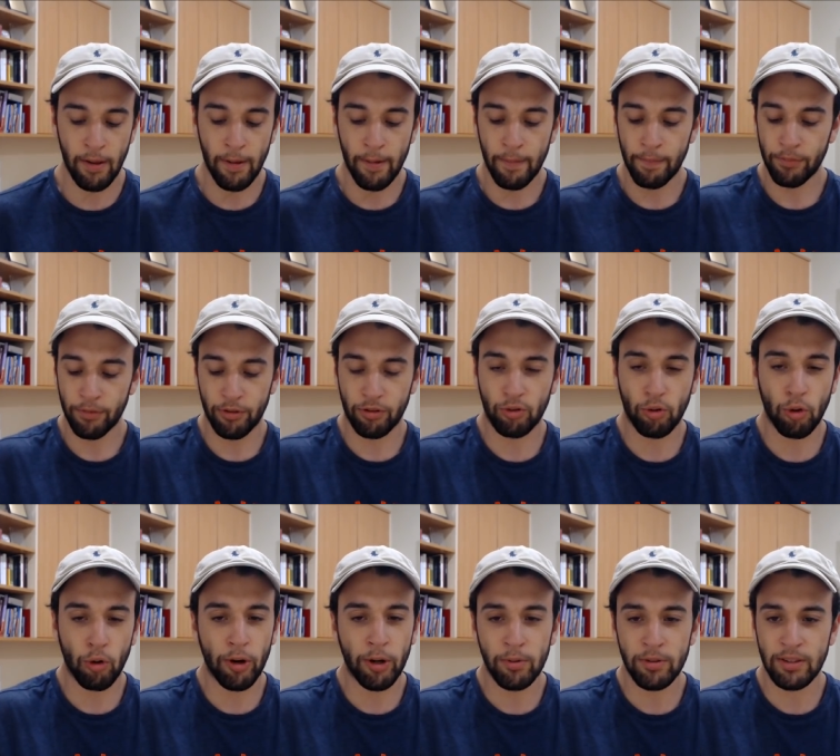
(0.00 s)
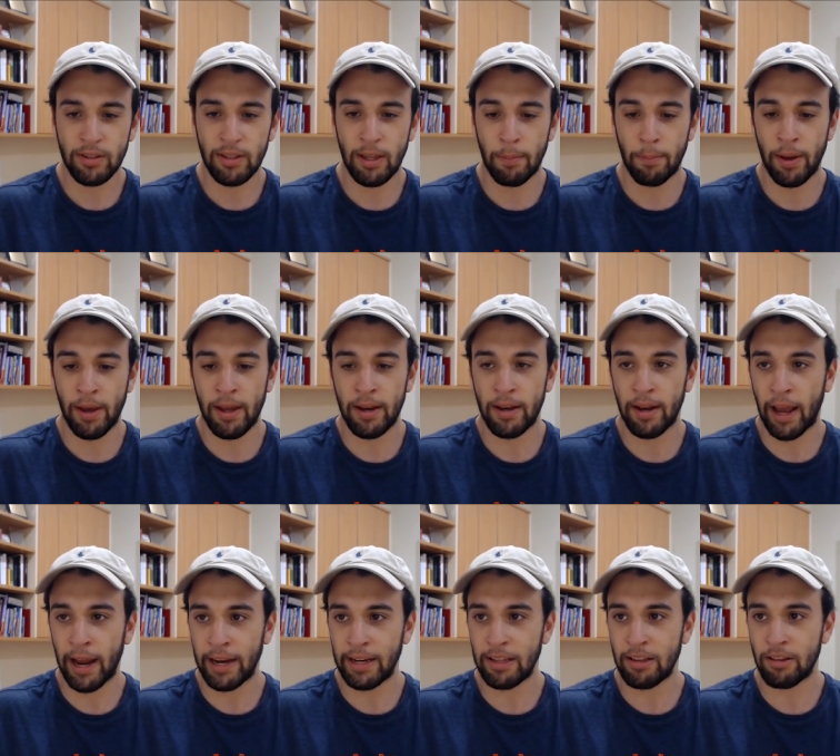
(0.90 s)
Scoring wasn't that bad,
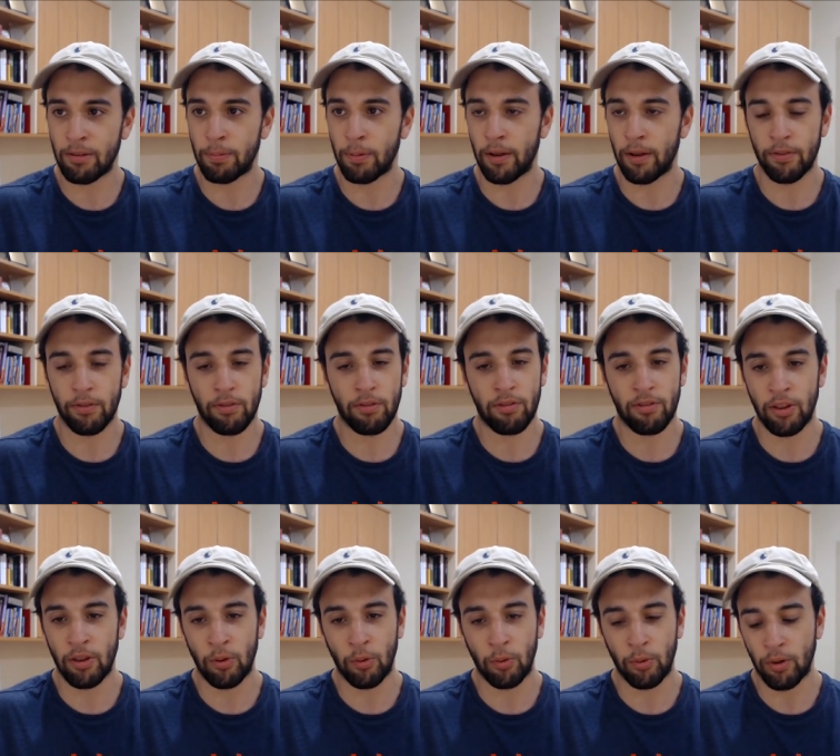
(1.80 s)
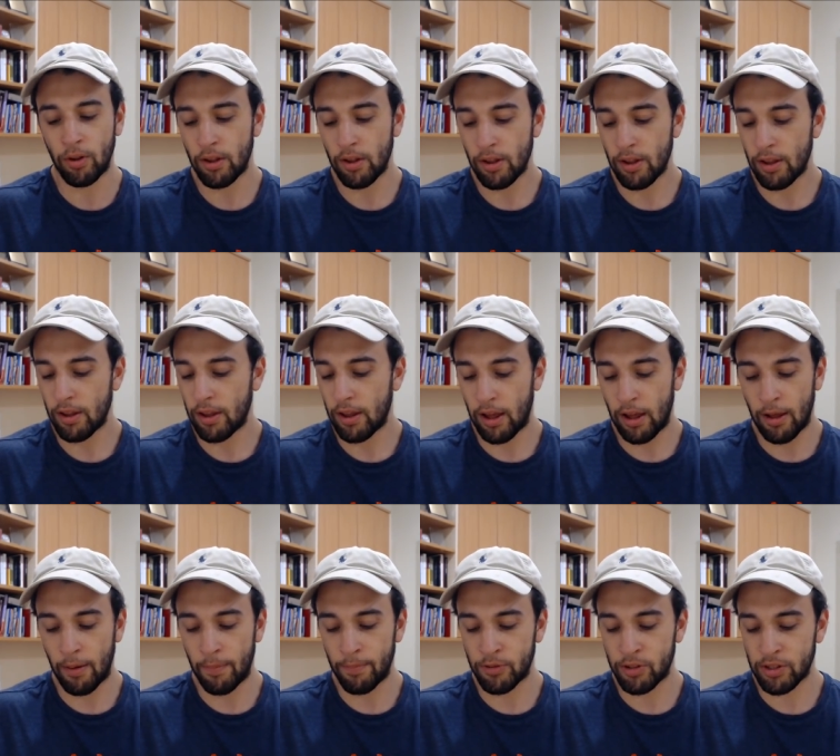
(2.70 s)
80s, but still,
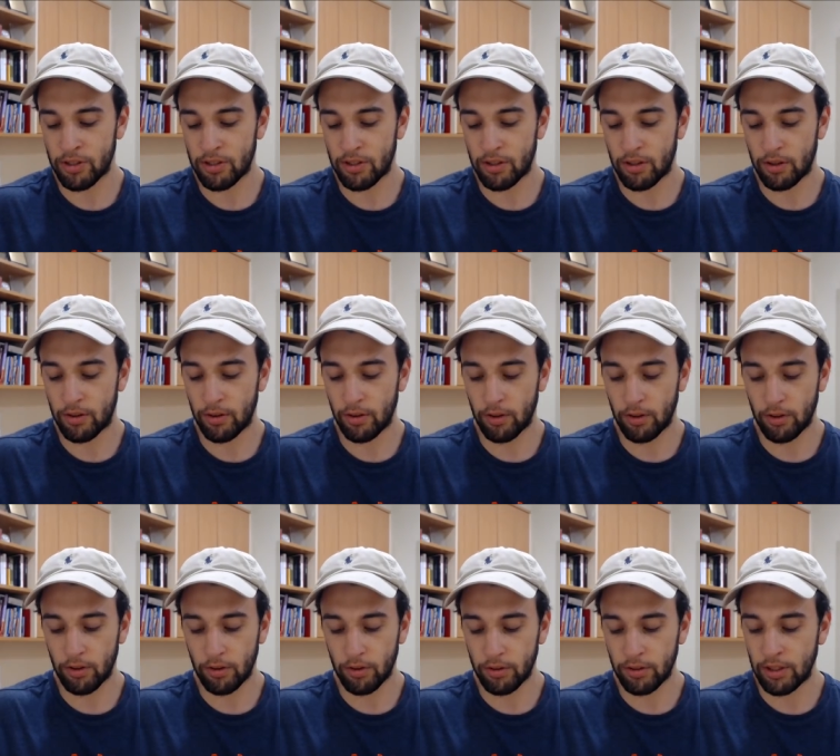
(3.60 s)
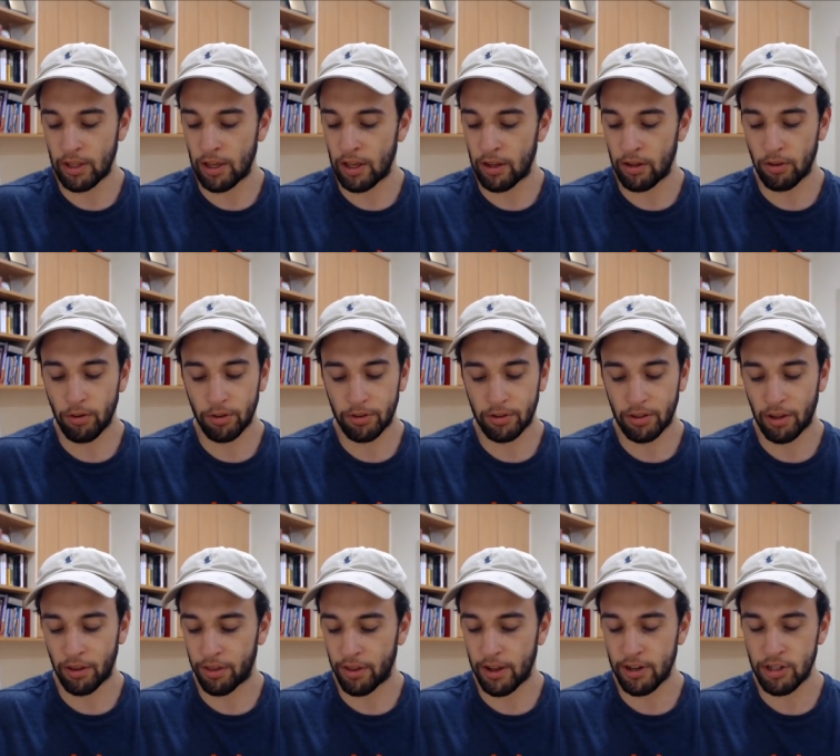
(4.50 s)
looked
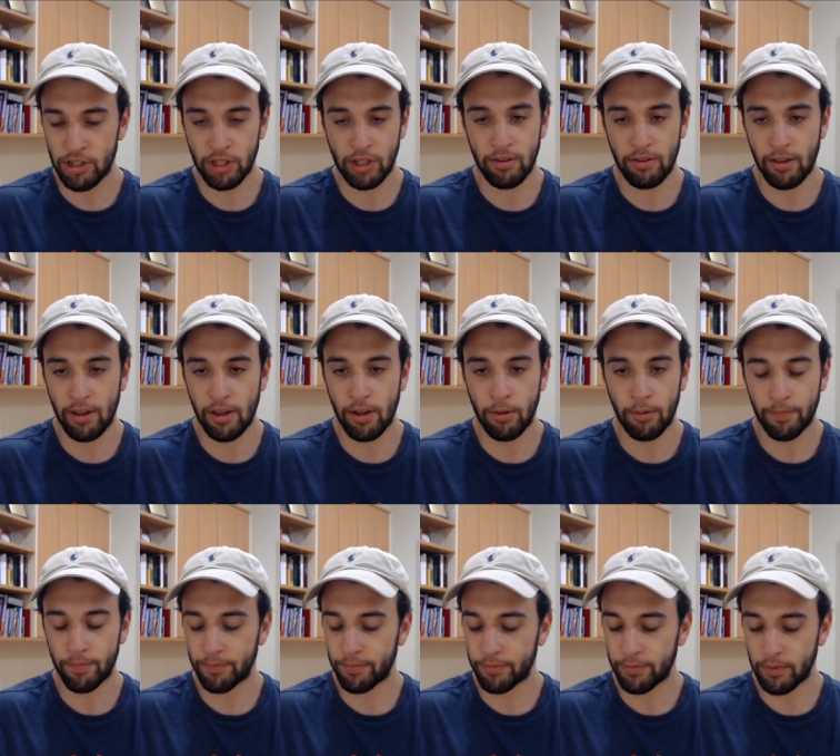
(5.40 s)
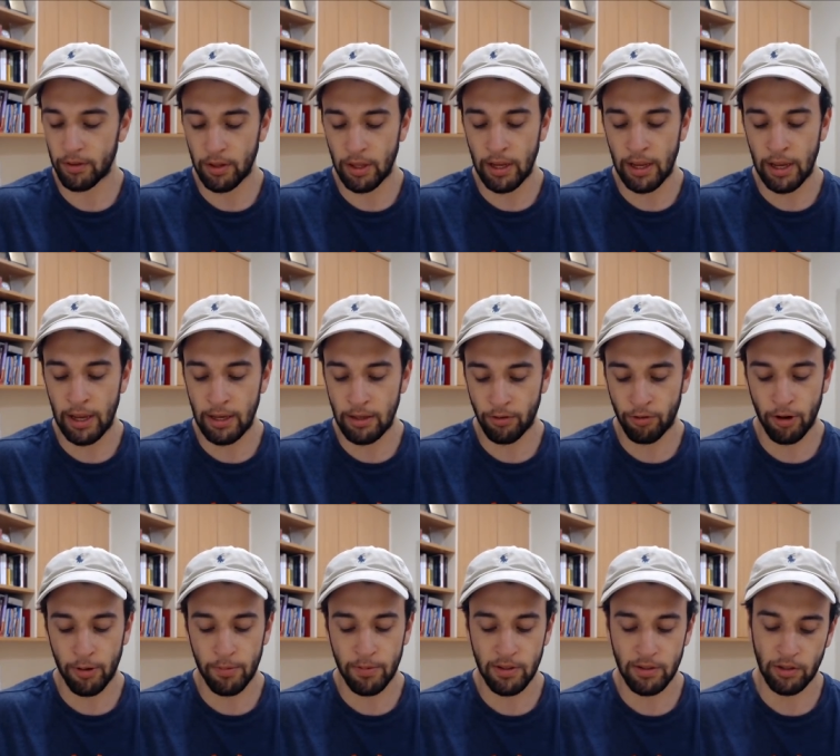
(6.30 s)
lethargic as hell.
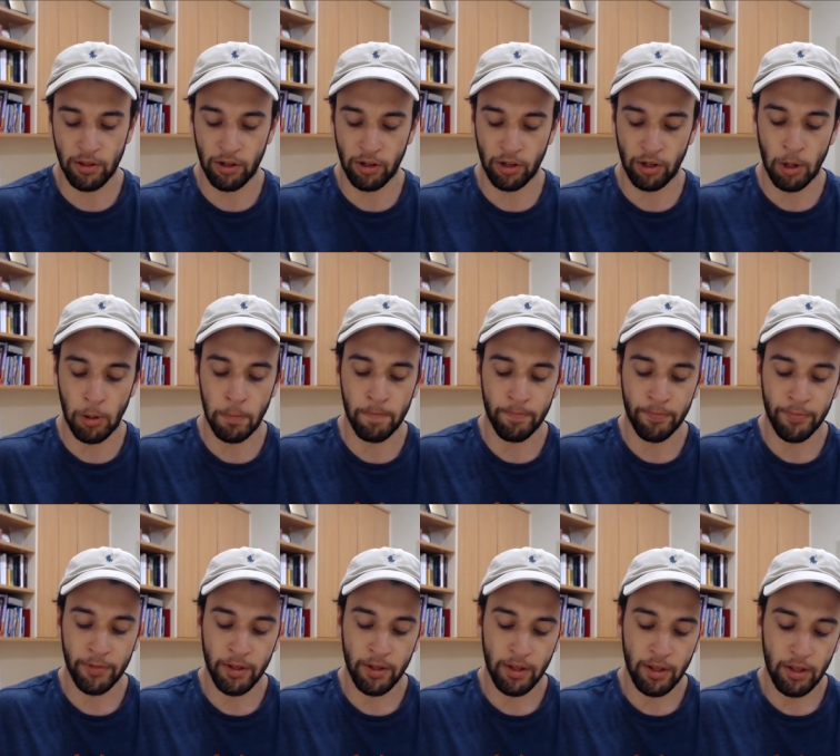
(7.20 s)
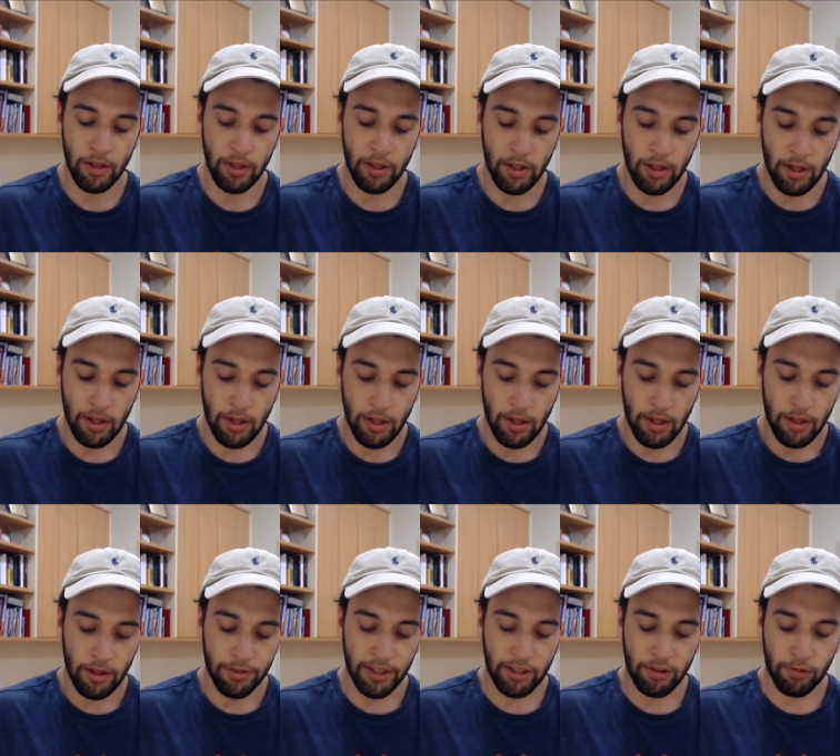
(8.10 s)
Cripps has got to go.
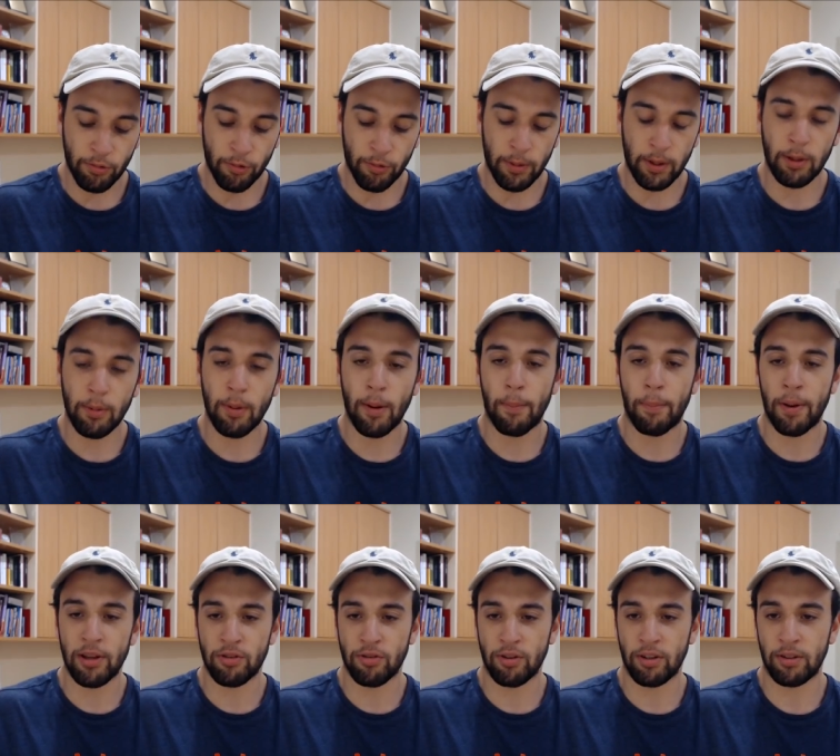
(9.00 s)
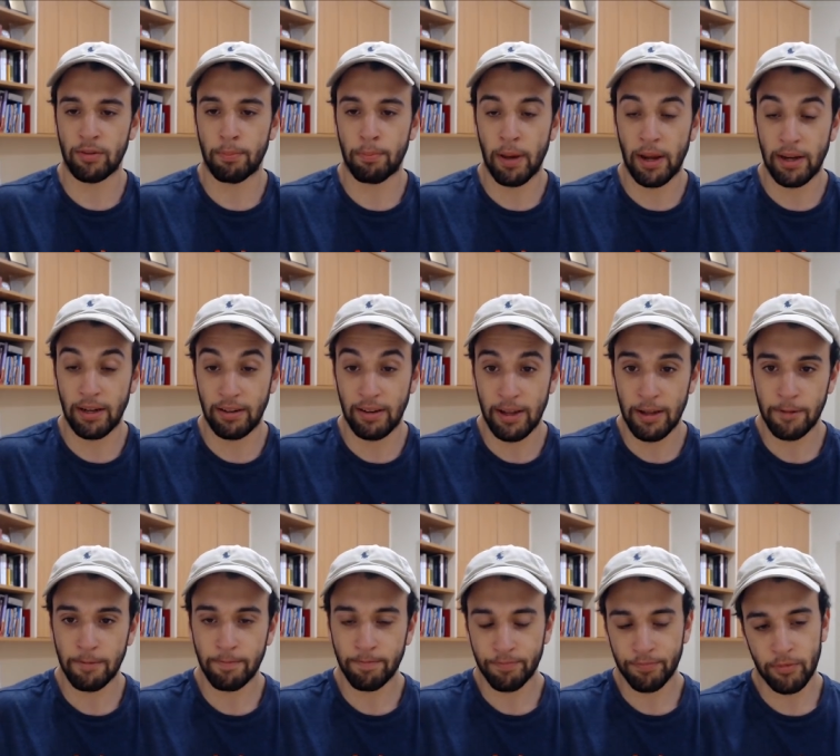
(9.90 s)
Next, we'll speak about Paddy Dow.
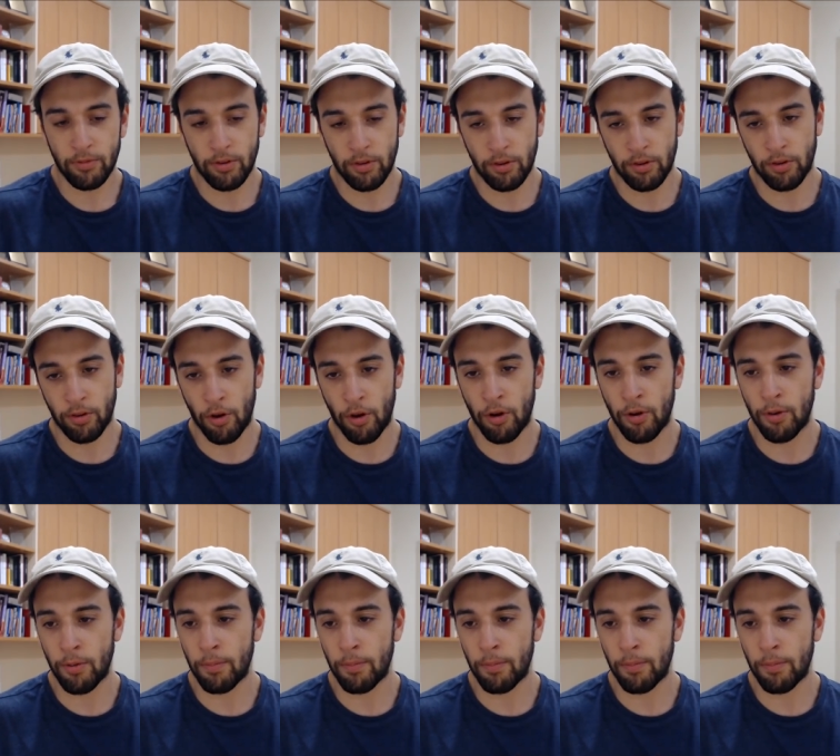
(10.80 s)
So